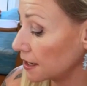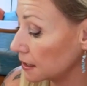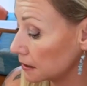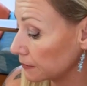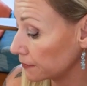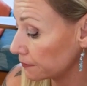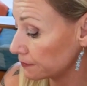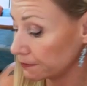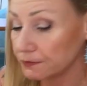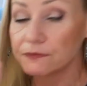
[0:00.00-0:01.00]
like,
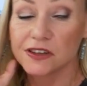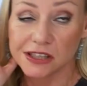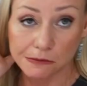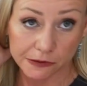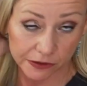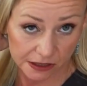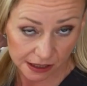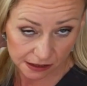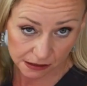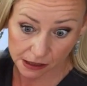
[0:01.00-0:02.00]
for some of us,
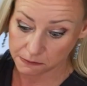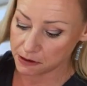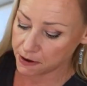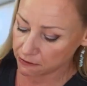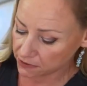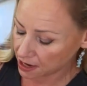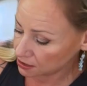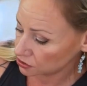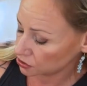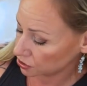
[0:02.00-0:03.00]
this is going to be about
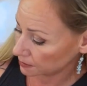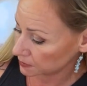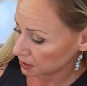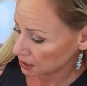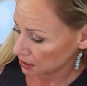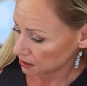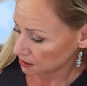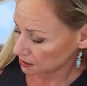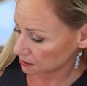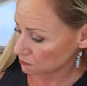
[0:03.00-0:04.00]
relationships.
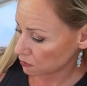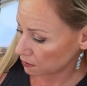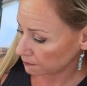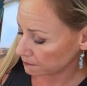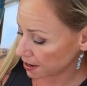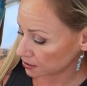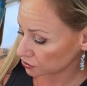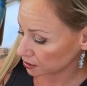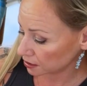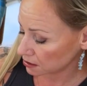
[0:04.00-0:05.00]
Someone
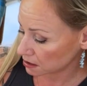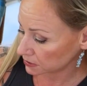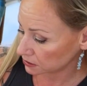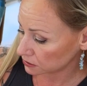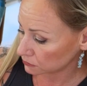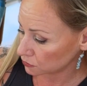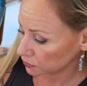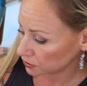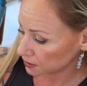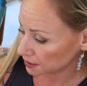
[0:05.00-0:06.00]
passionately coming
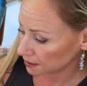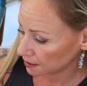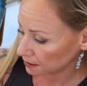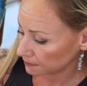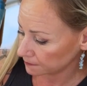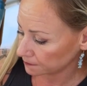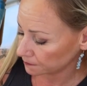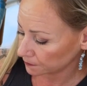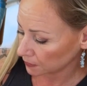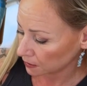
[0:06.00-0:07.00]
toward you today.
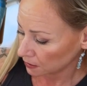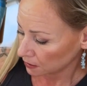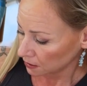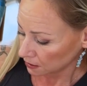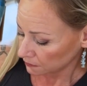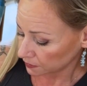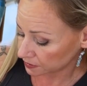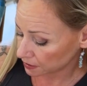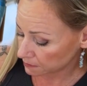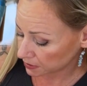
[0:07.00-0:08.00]
For
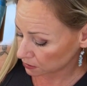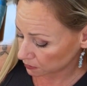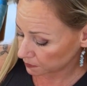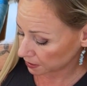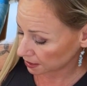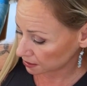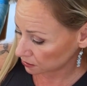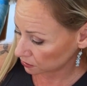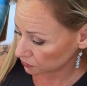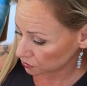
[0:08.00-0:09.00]
some, it could be like a
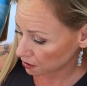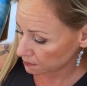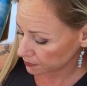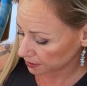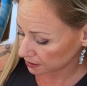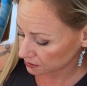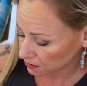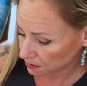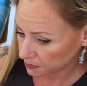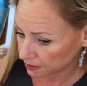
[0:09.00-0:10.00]
new job, but it's
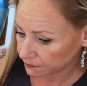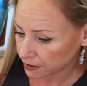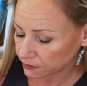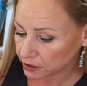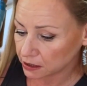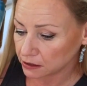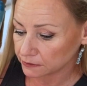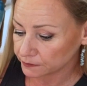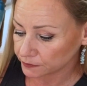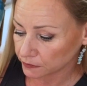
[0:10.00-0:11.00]
going to be a very
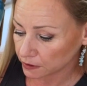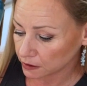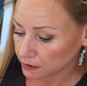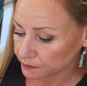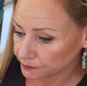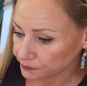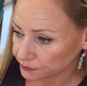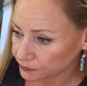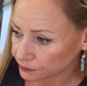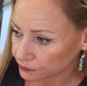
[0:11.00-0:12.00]
um,